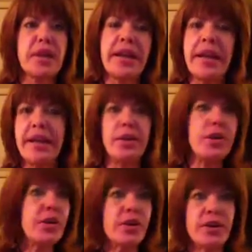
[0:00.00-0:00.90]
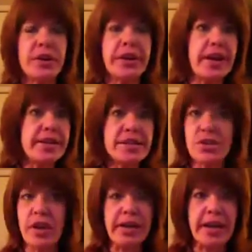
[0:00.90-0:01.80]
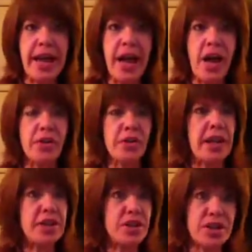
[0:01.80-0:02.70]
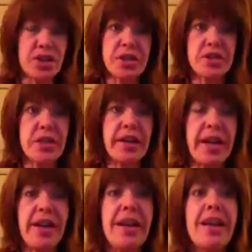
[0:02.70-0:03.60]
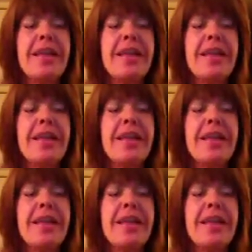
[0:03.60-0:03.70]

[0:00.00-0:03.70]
getting your gut straightened out and your digestion straightened out,